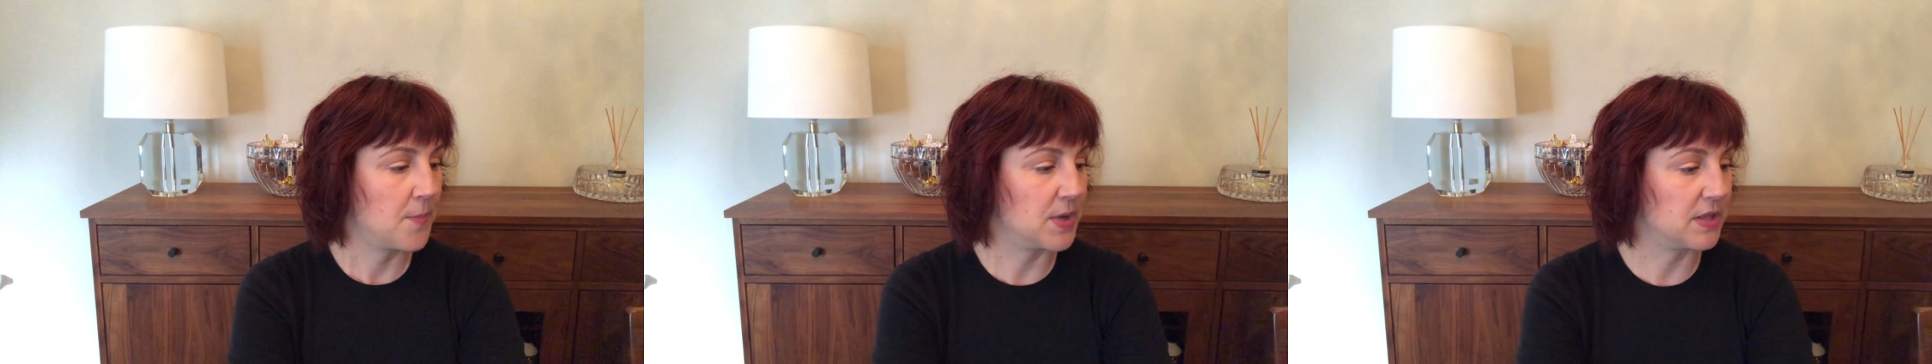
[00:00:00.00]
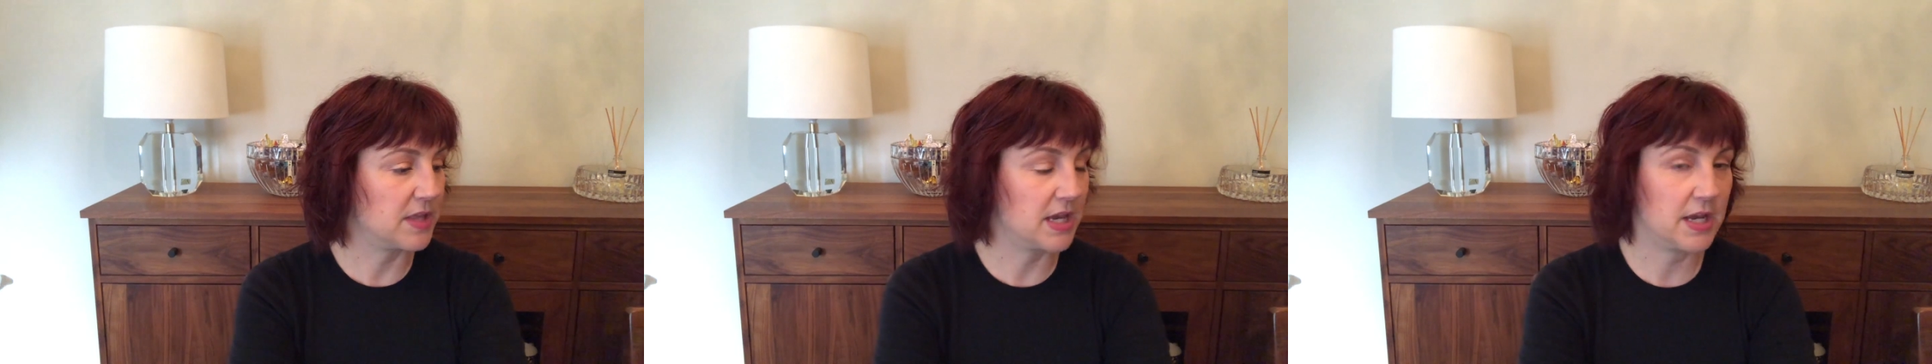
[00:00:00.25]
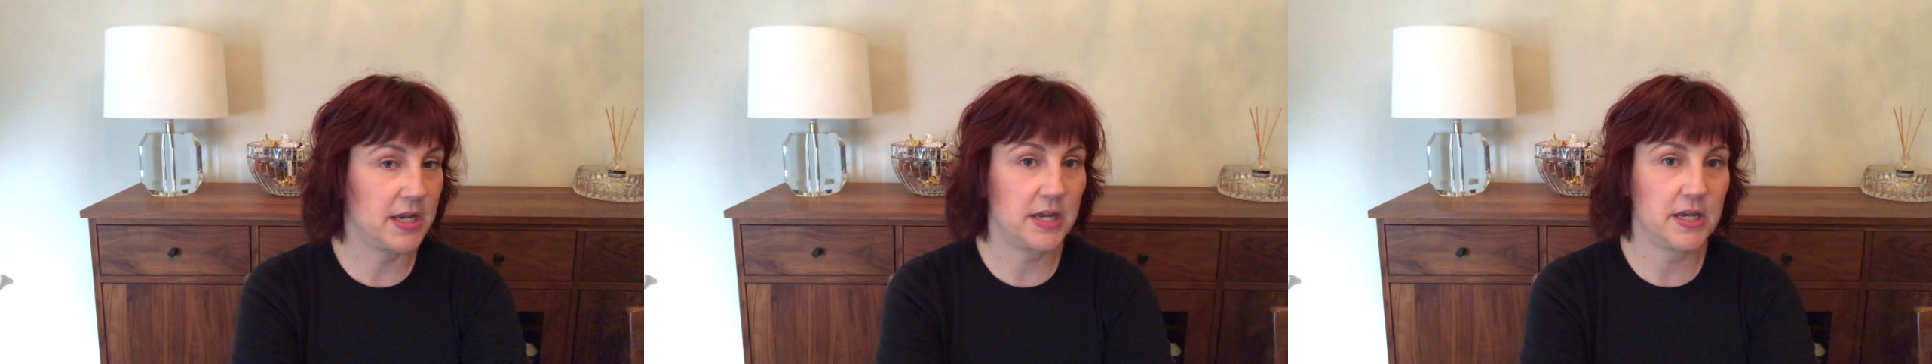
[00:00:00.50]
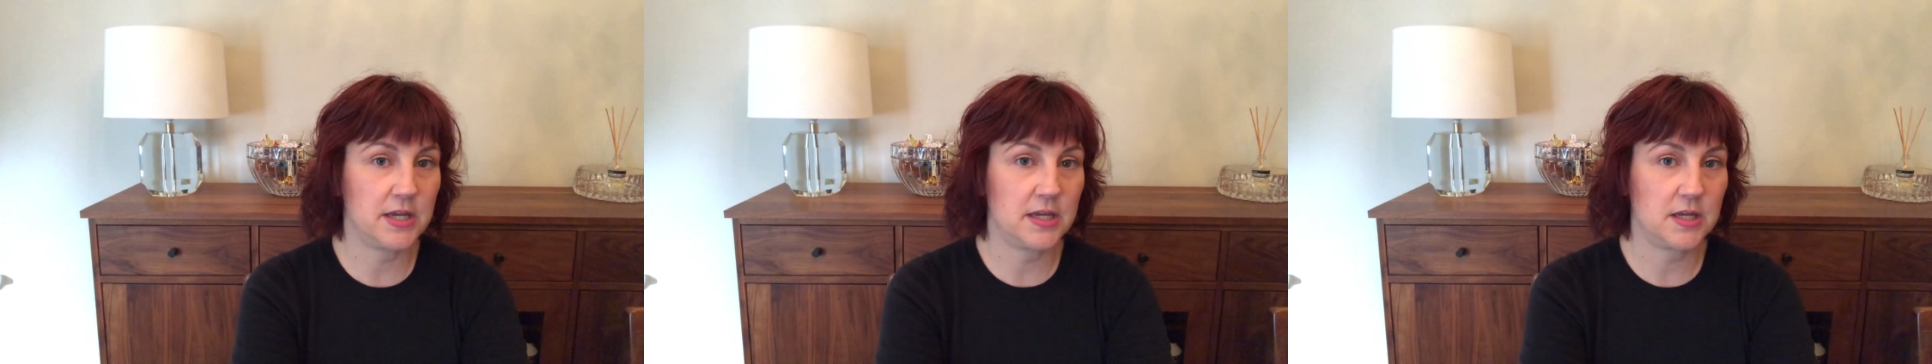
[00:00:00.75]
but
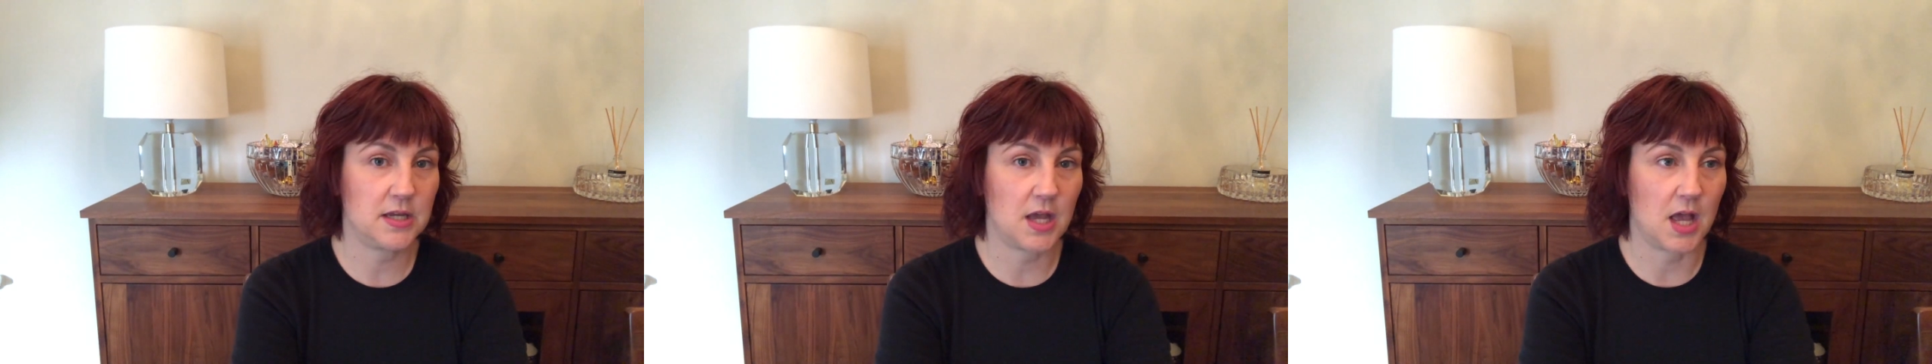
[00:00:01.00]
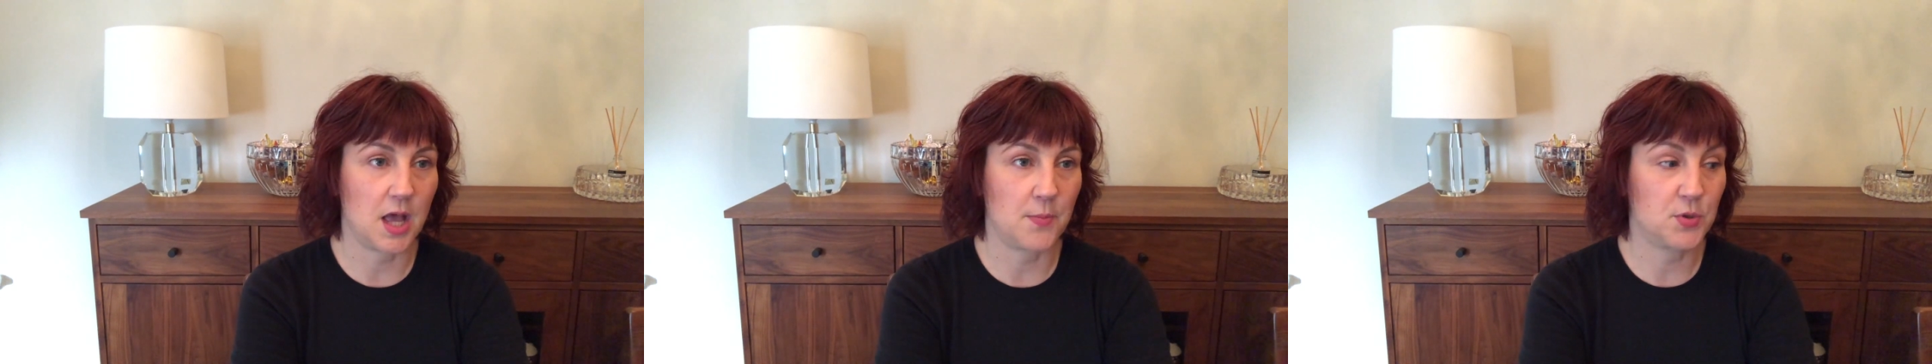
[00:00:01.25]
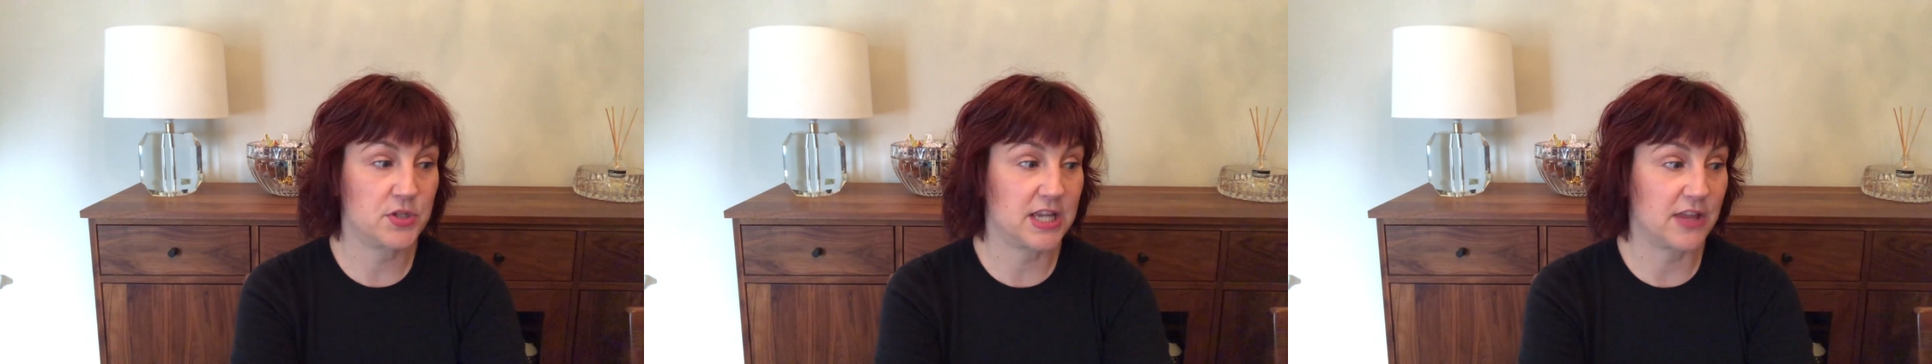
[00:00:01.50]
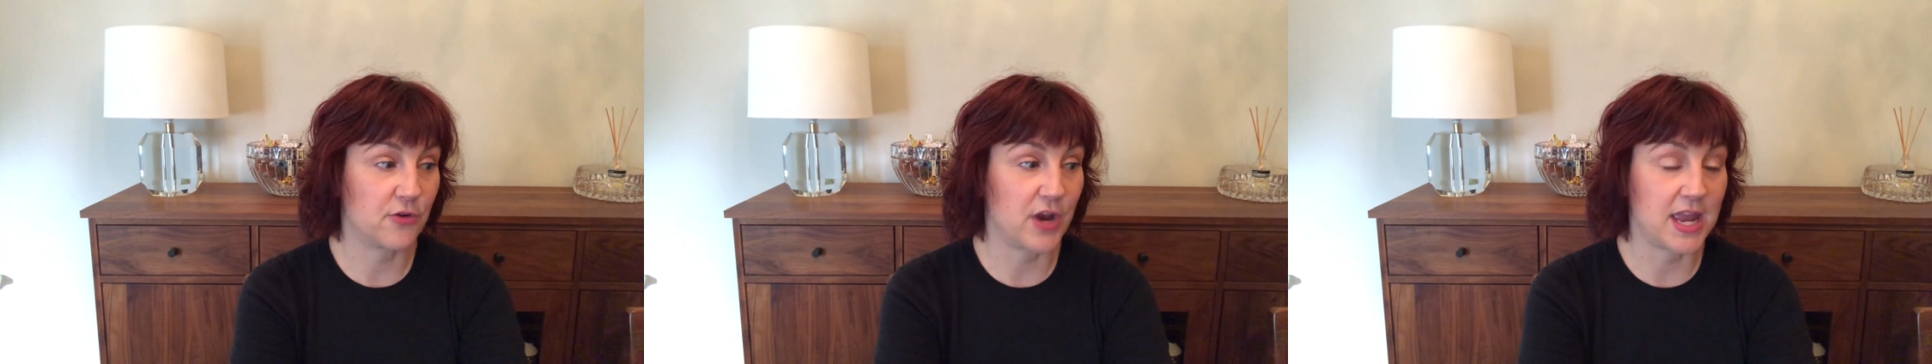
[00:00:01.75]
they put
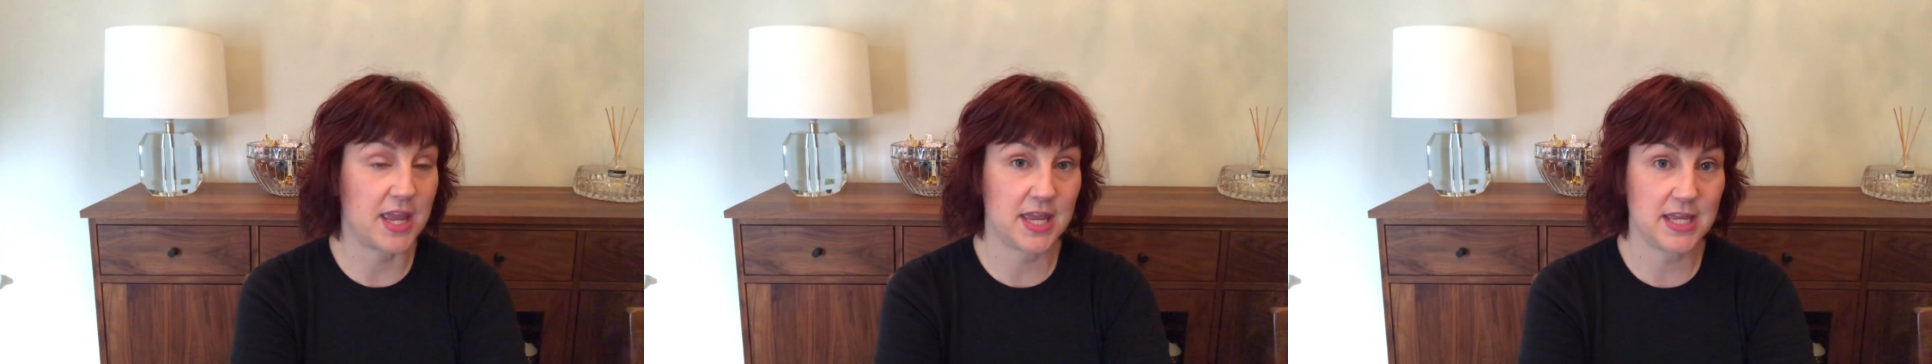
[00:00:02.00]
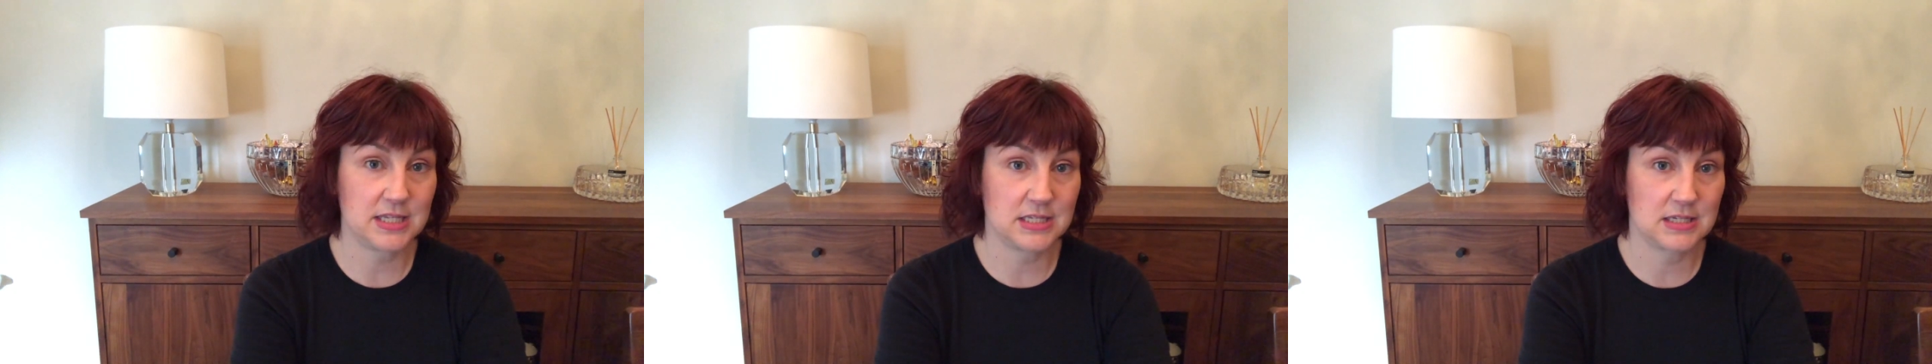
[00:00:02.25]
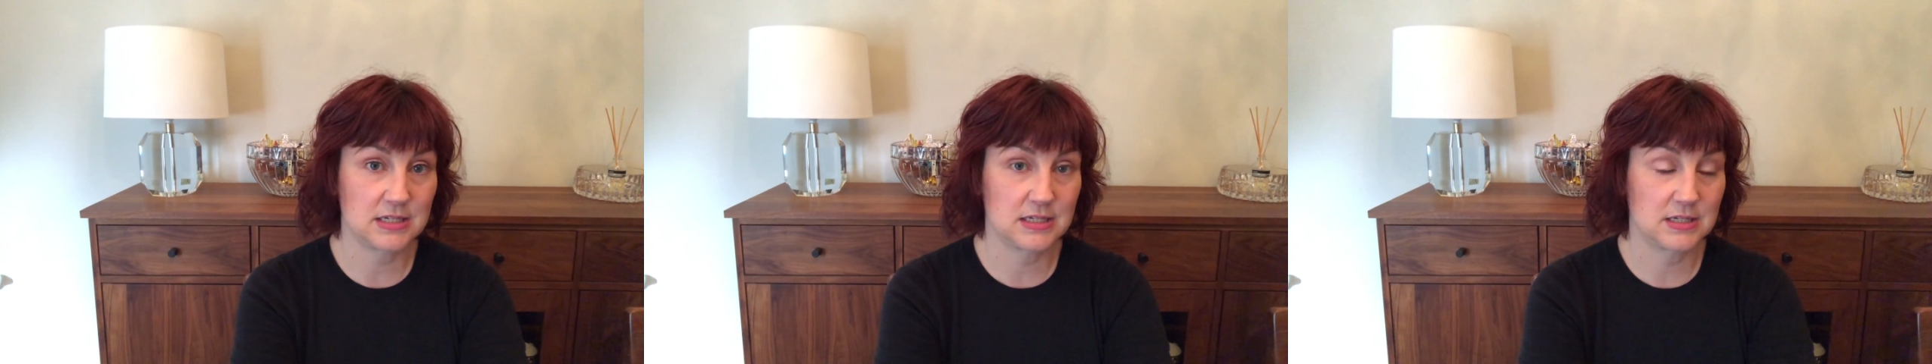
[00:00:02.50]
together a kit.